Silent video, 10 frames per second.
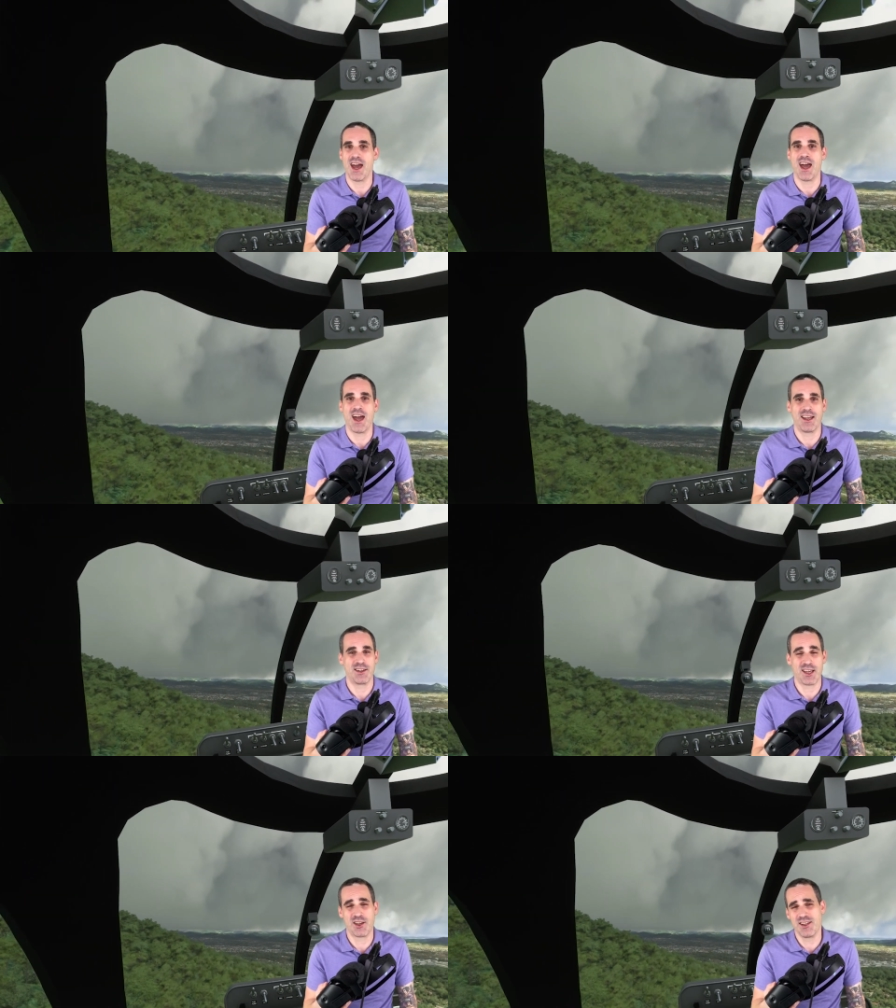And
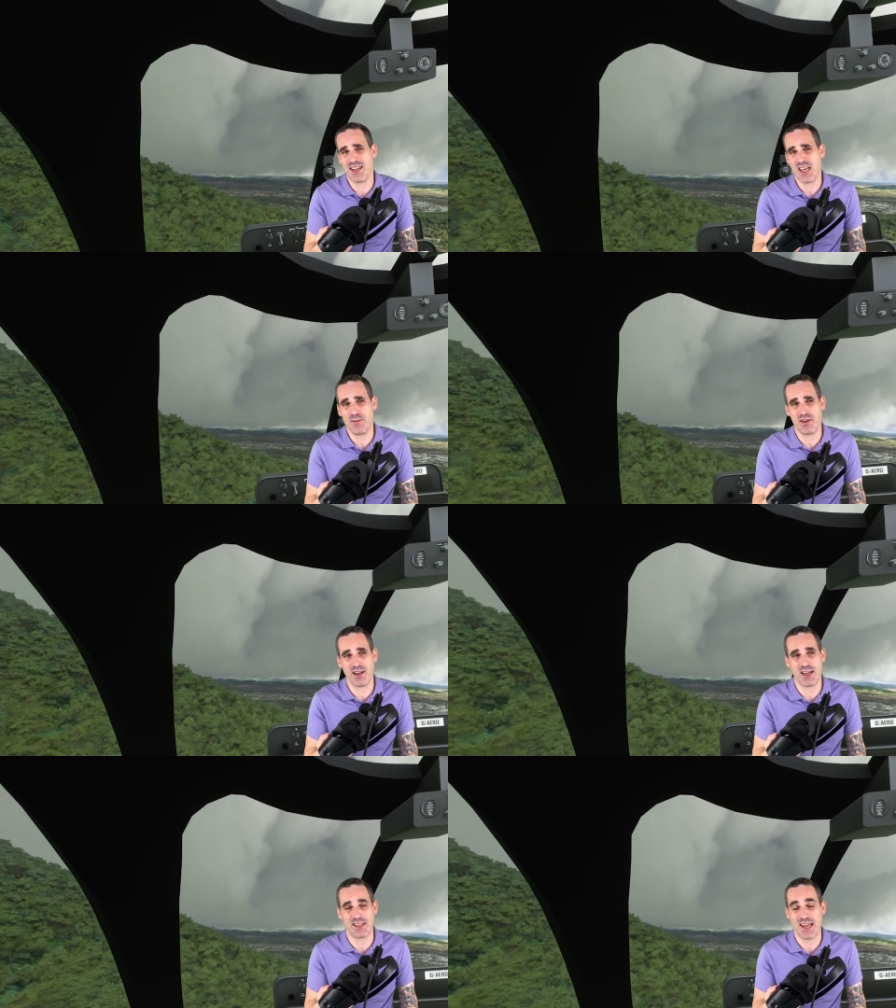it can take up to
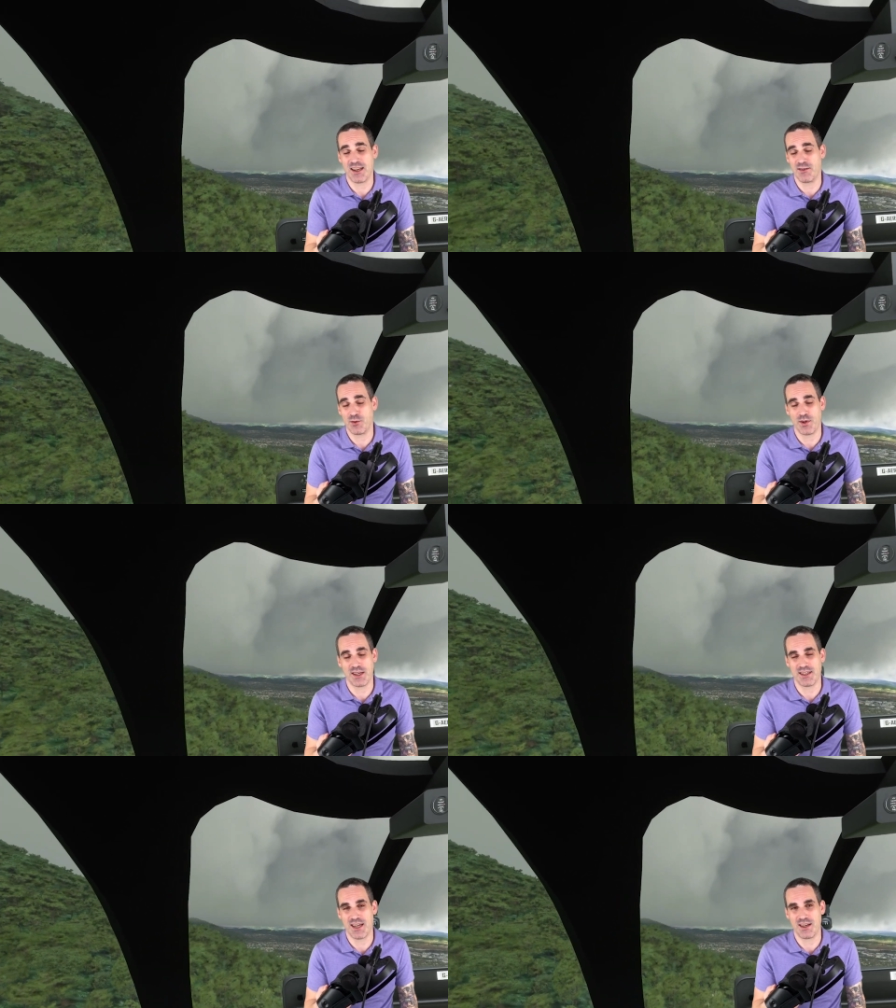like
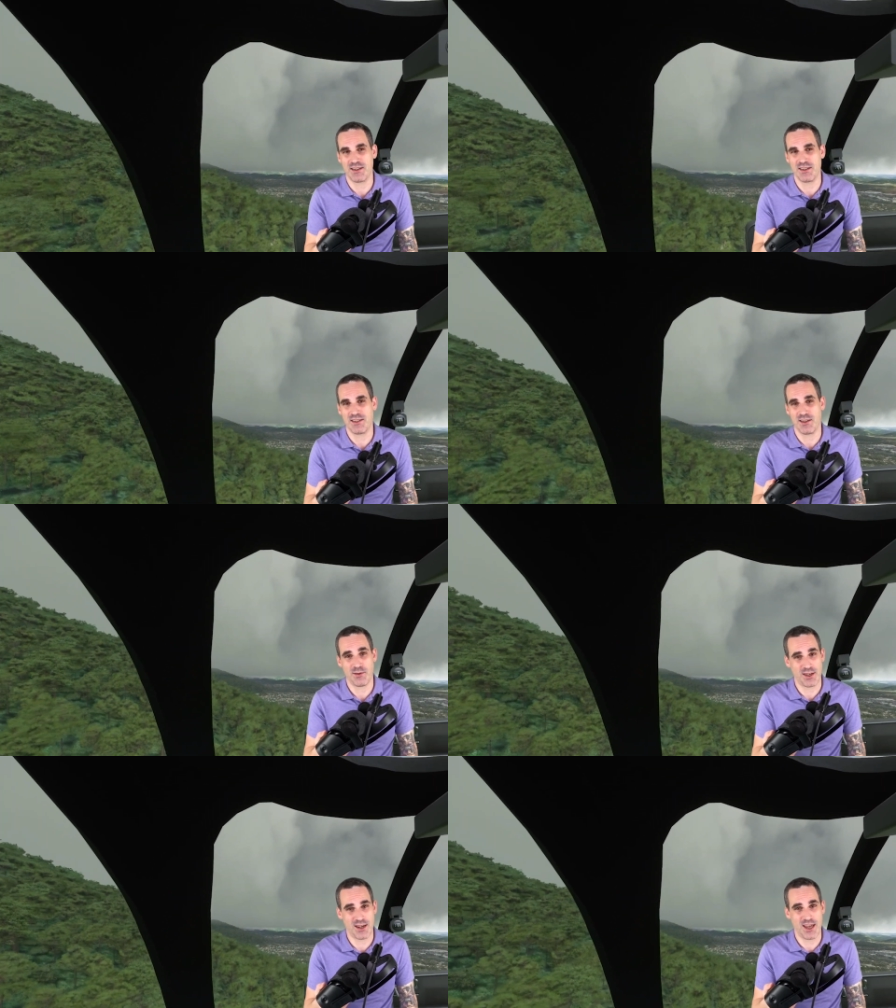10-20 seconds to
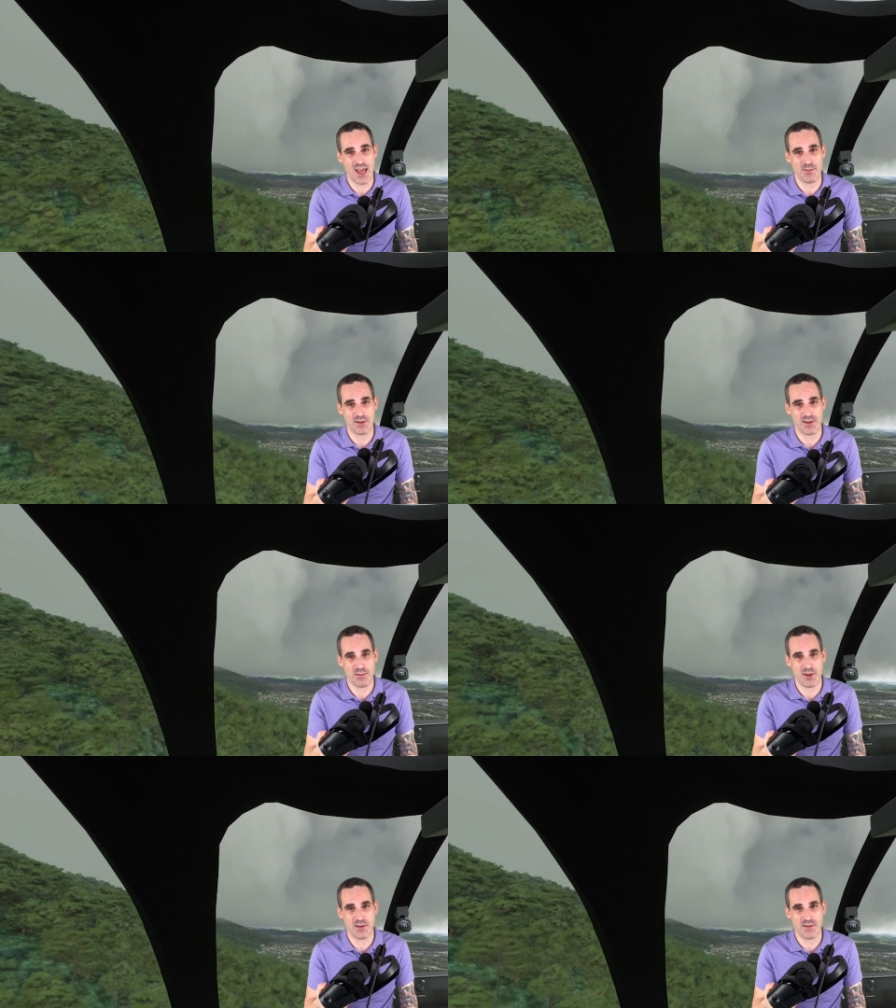get it absolutely
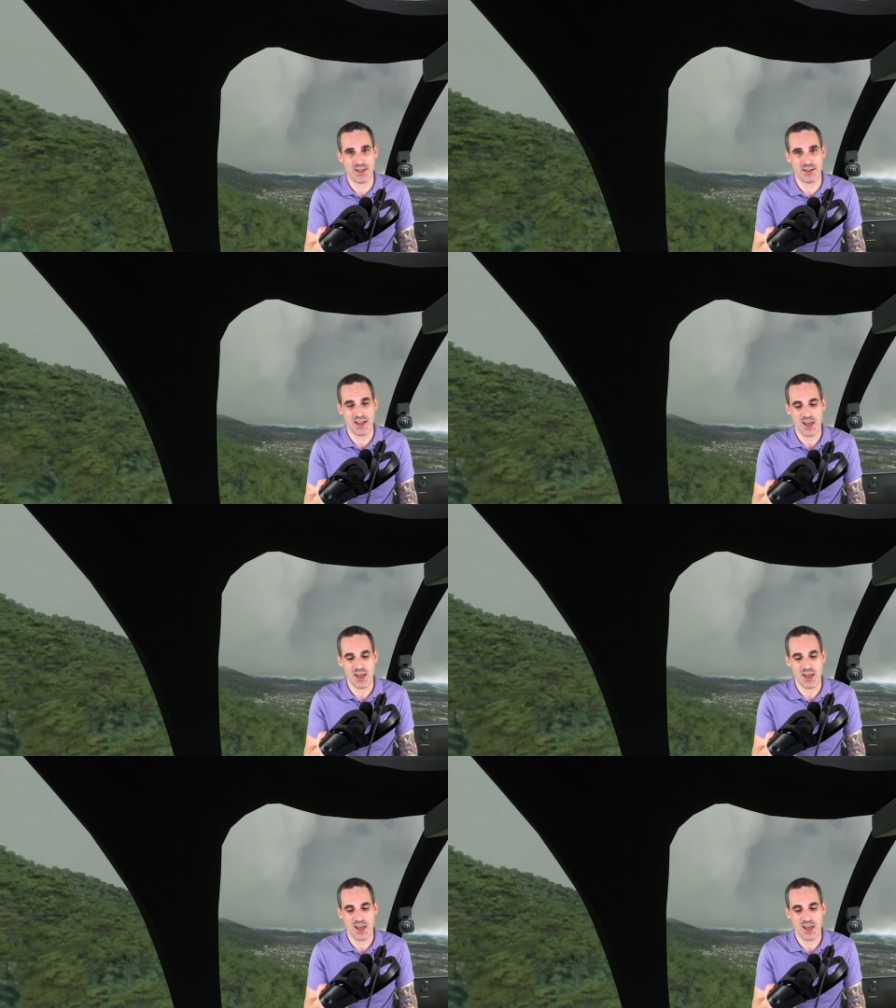perfect.